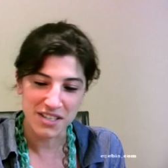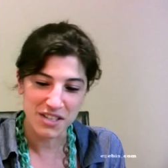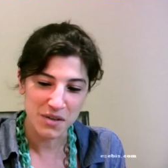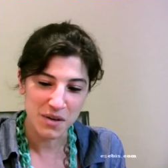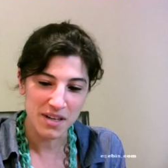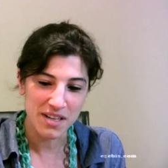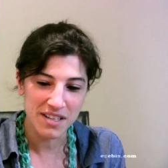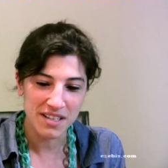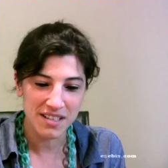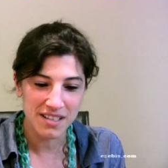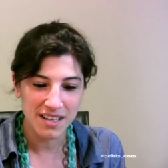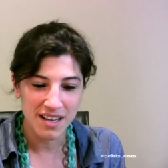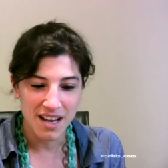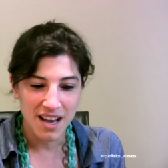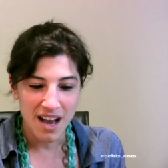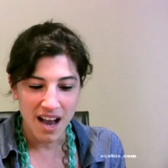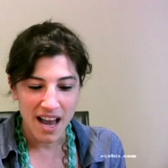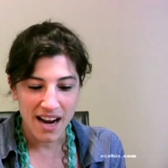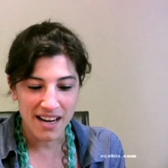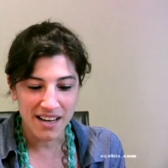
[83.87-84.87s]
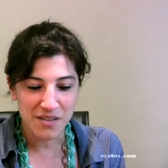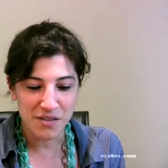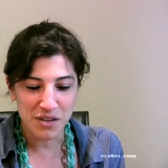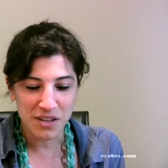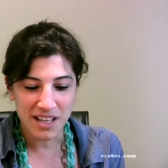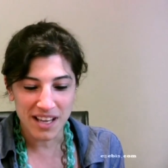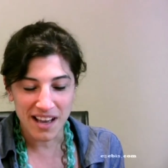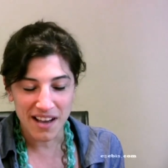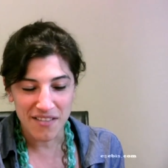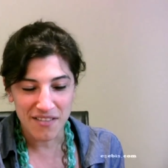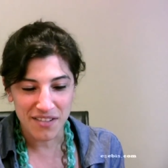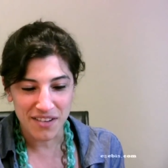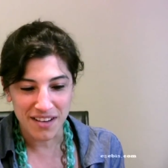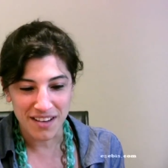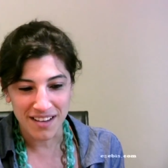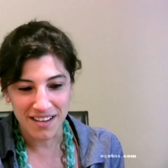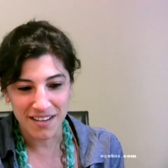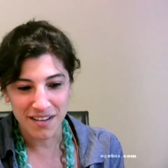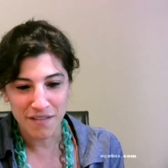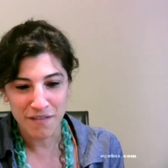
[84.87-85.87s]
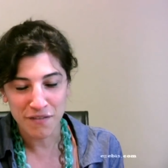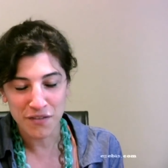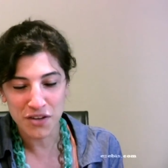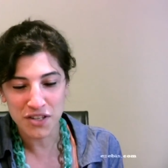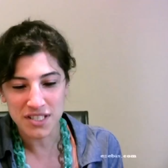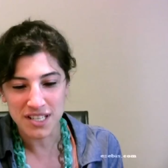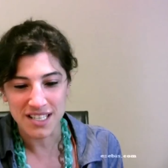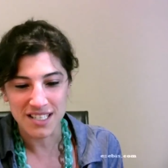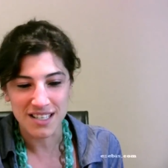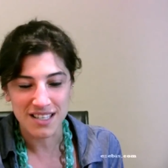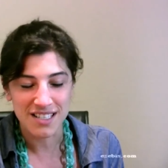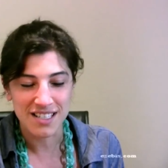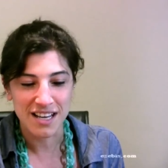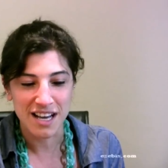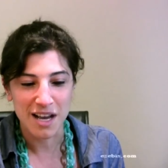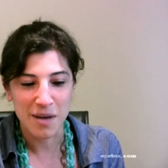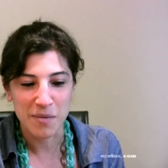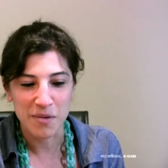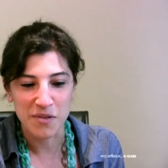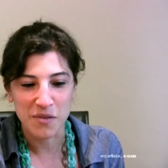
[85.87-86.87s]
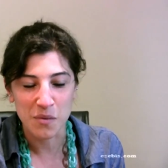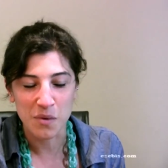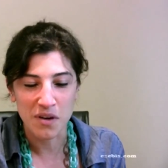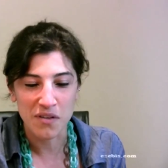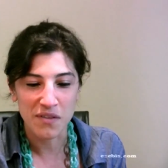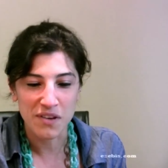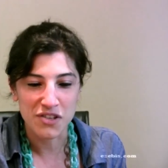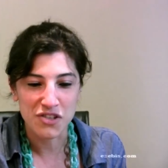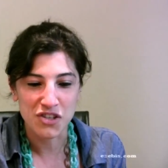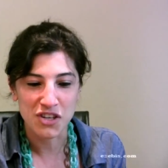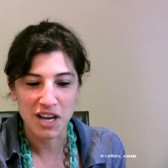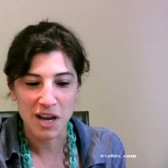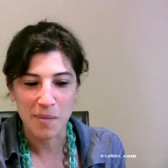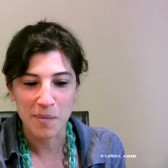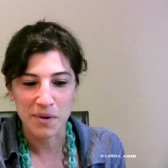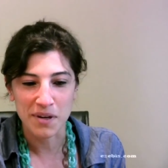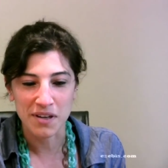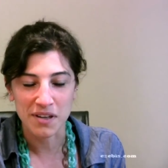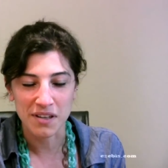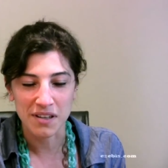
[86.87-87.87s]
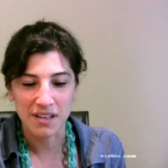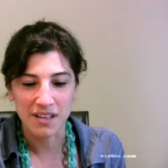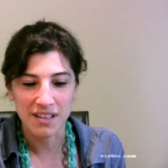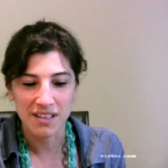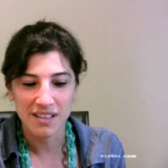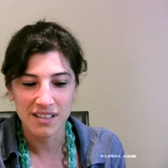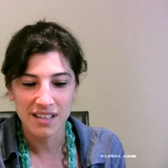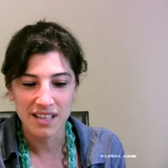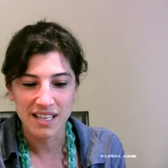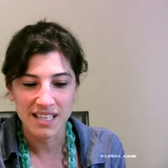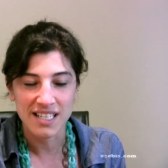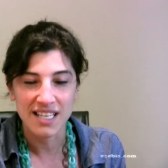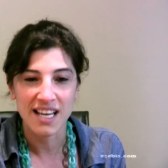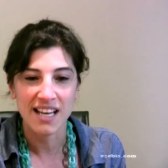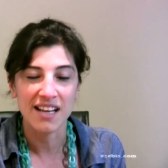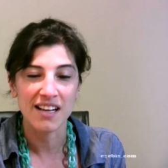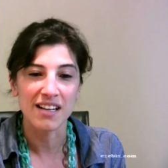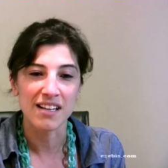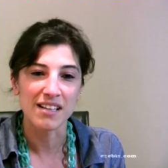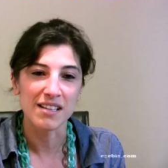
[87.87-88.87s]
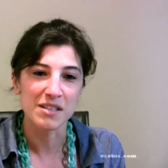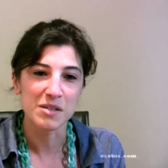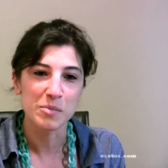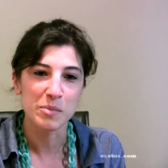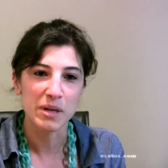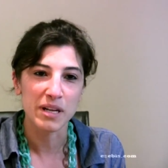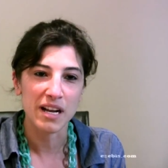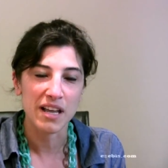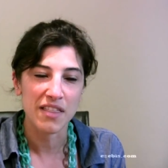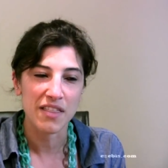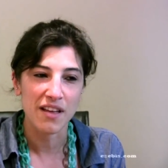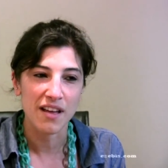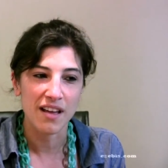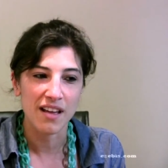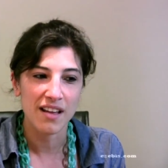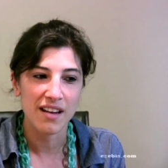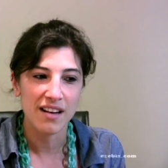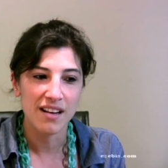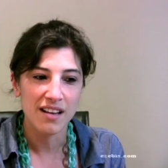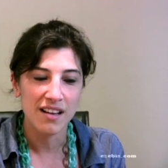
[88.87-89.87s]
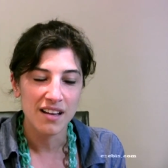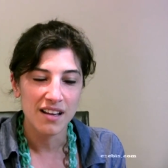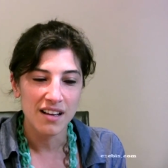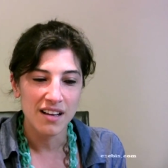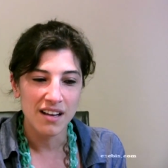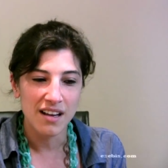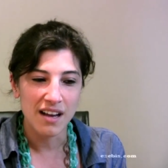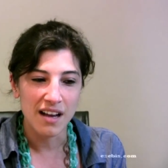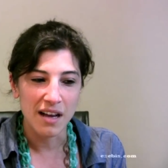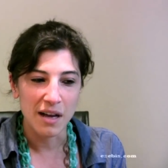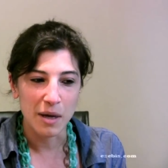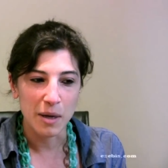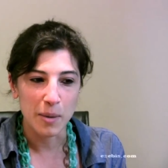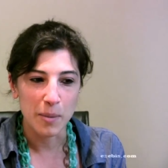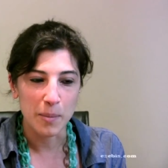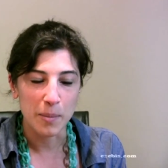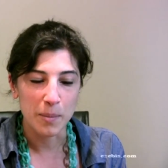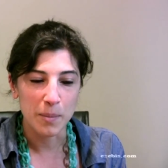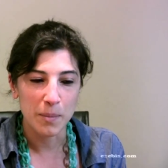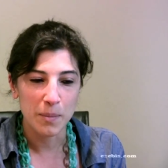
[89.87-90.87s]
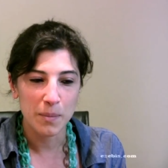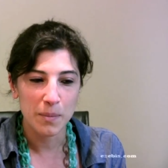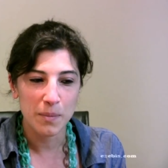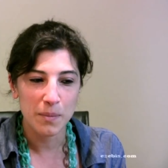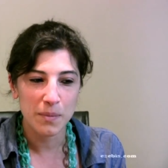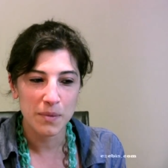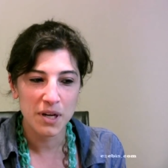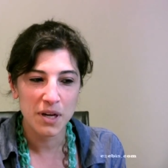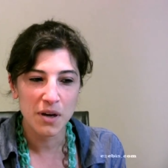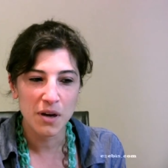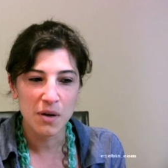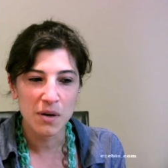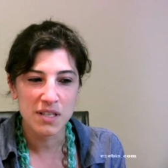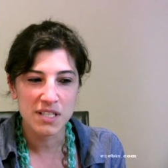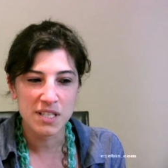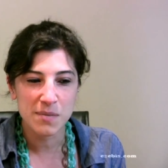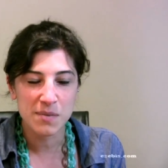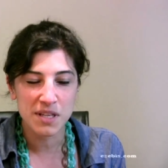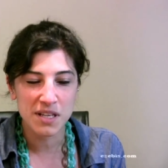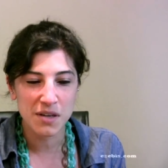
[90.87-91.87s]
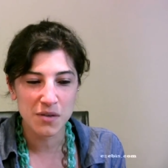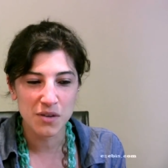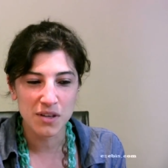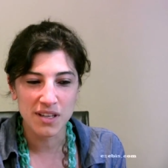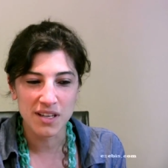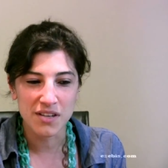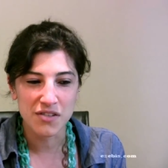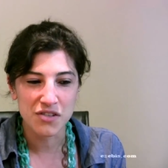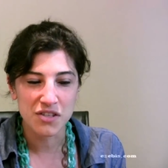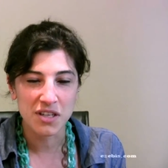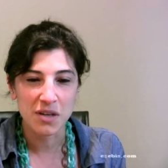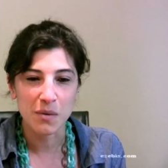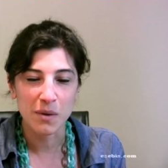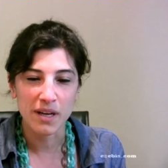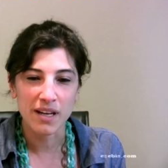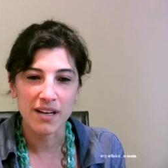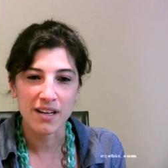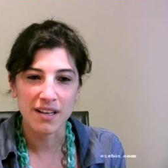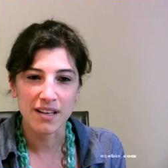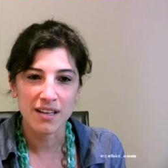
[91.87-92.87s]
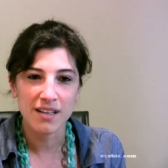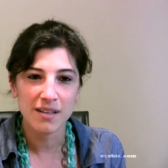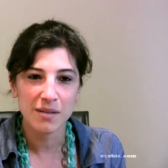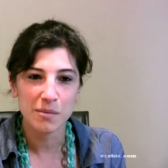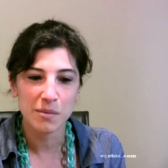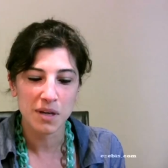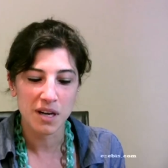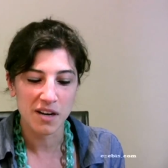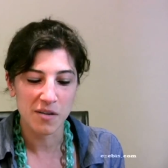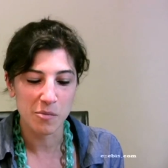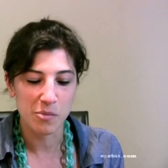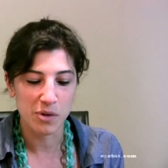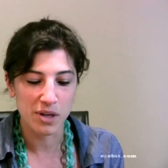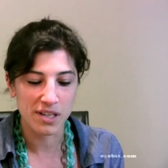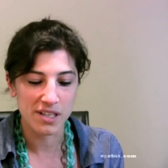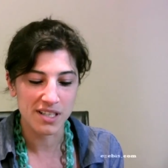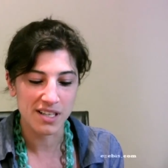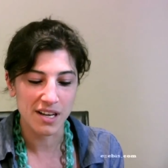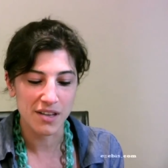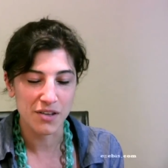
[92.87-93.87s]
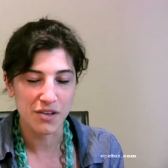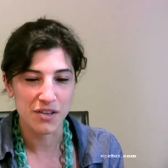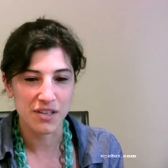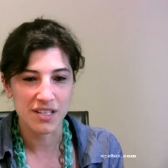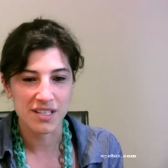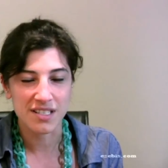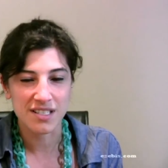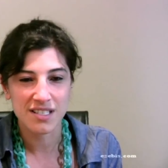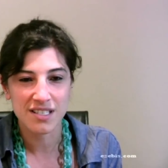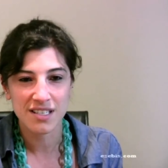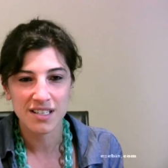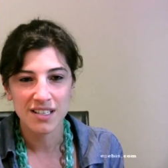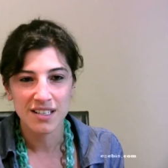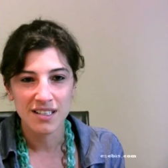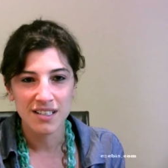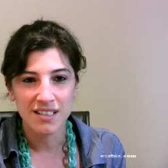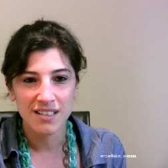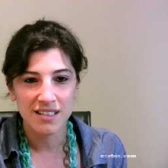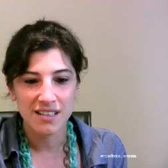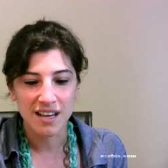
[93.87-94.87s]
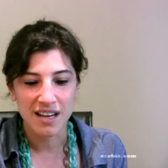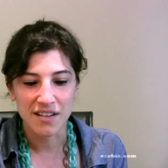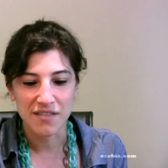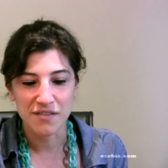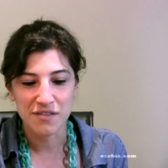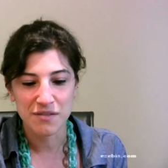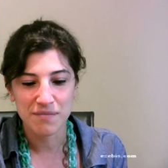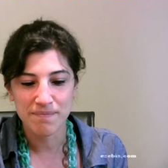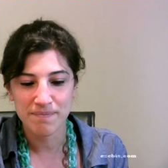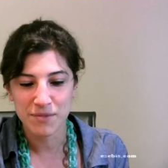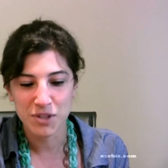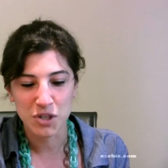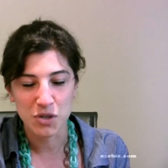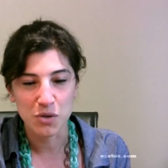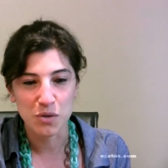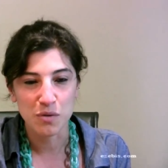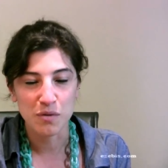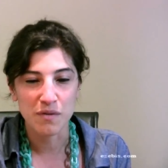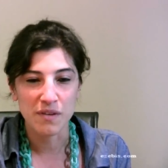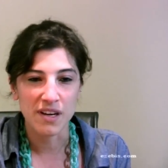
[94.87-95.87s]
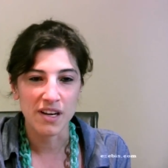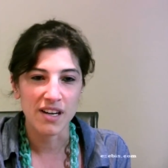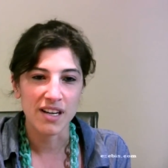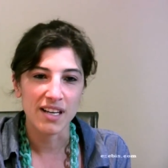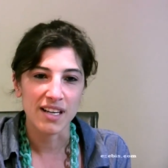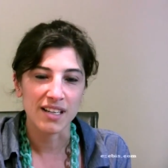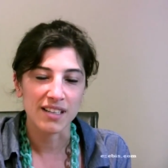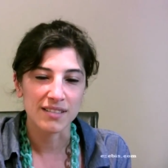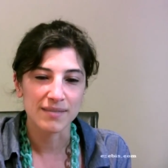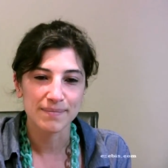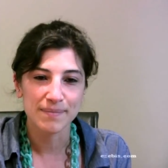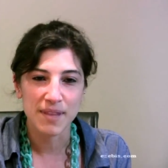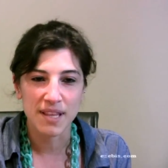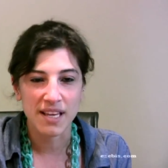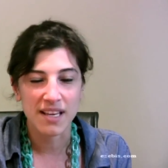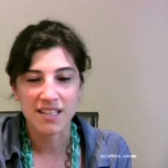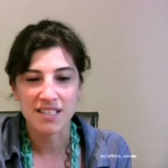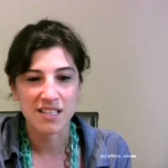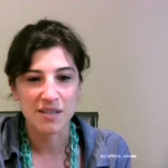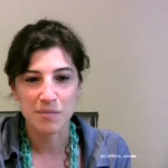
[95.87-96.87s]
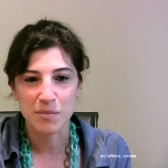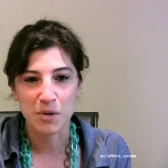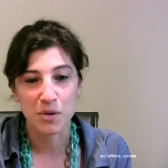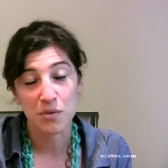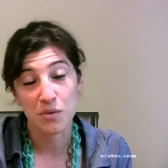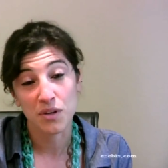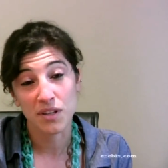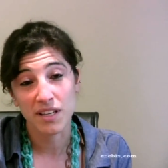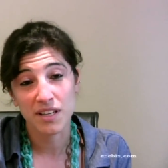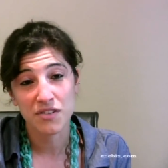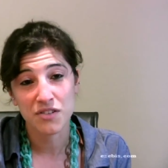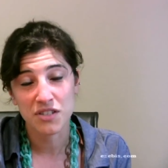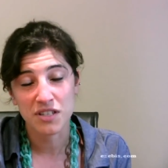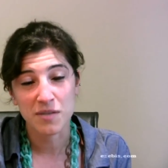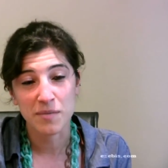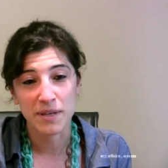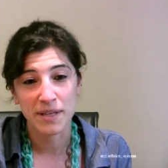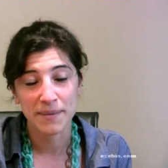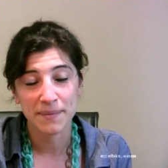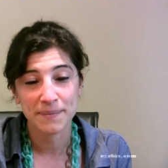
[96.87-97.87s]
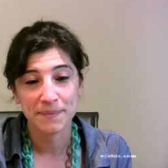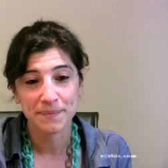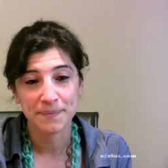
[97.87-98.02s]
So I didn't really have a full sense at the time of what venture capital entailed, but I thought, it seems like a really interesting way to kind of bring together these kind of two varying things that both really interested me.